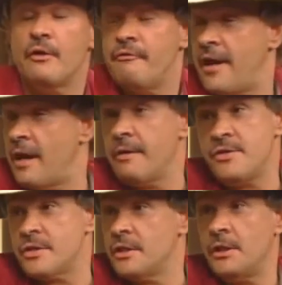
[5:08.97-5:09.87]
Or
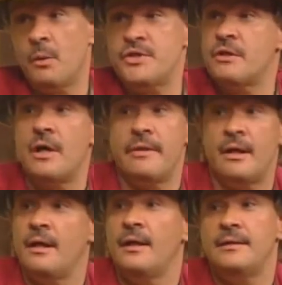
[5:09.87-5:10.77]
ferries are good. Once you're on
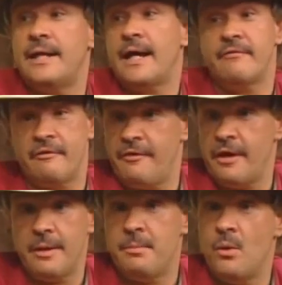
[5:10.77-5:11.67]
the deck of a
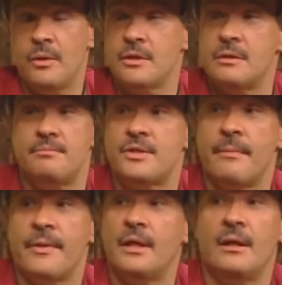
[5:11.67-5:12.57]
ferry boat or something,